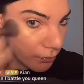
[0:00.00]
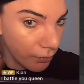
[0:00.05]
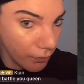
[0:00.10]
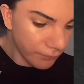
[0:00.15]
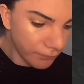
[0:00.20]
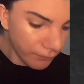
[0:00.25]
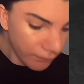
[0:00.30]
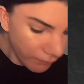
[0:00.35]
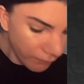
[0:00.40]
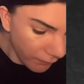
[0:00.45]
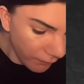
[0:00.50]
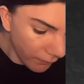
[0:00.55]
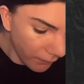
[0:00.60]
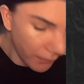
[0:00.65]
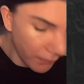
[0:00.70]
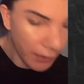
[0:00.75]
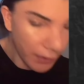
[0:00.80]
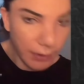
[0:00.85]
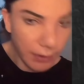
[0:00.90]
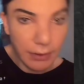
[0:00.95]
that are coming up
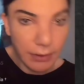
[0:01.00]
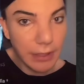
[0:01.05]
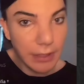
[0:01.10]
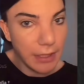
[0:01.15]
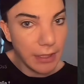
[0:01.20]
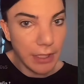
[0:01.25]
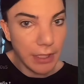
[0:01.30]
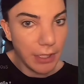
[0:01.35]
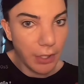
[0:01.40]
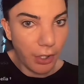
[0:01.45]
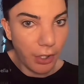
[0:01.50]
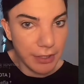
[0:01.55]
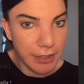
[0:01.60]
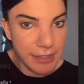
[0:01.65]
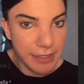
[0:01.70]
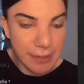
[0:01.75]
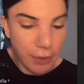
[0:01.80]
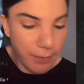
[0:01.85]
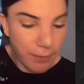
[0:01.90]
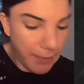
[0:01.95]
and some
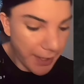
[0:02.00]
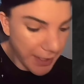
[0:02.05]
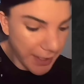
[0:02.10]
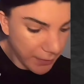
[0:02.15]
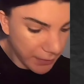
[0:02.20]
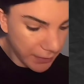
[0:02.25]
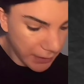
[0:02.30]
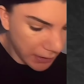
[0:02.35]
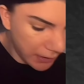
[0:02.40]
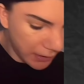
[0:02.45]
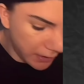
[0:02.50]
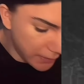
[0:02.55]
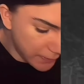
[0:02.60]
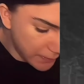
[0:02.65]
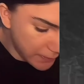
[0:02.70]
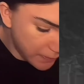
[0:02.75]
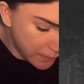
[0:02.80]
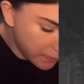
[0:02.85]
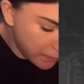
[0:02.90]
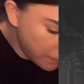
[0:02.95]
creators are going down.